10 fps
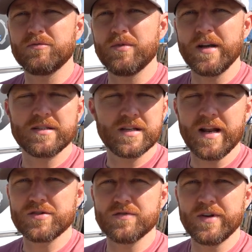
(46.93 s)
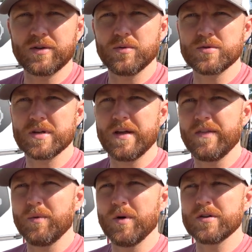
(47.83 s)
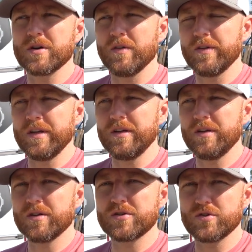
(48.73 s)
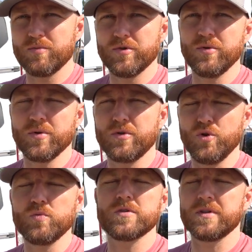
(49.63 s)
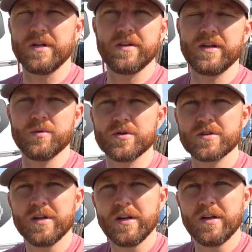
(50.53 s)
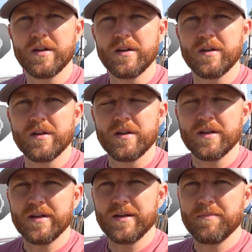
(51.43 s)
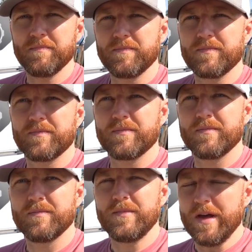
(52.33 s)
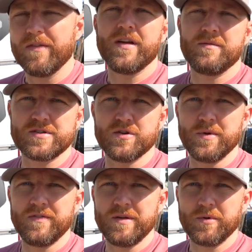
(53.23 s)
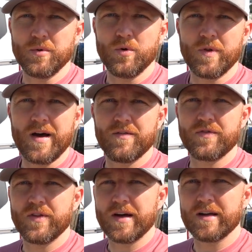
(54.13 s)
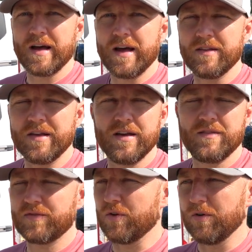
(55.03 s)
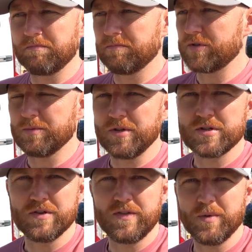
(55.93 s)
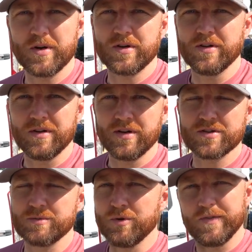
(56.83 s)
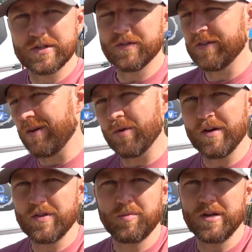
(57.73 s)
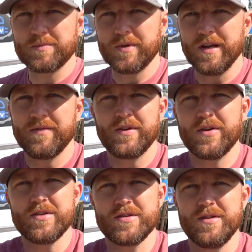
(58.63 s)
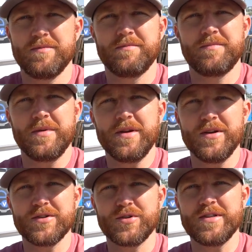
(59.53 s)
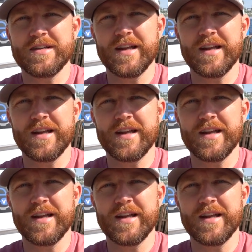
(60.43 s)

raced electric vehicles, and they worked on the Subaru Ute, I think, I think it was. Um, yeah, they, Zero E V built all that for that, and they've got some other stuff they're working on and lots of movie stuff, and they're all over the place. But yeah, the guys are uh, as good as it